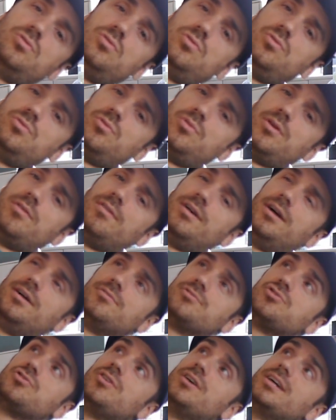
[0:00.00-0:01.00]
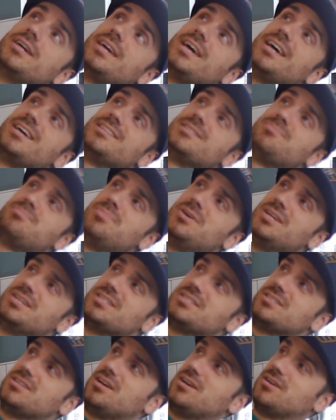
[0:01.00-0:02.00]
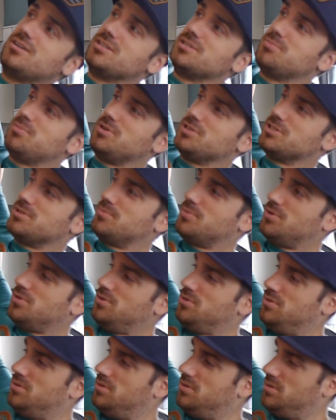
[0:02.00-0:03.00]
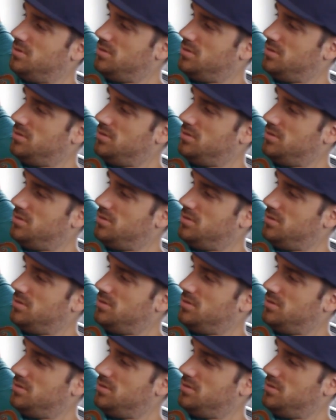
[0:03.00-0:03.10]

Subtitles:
all the way around, try and get as big a circle as possible,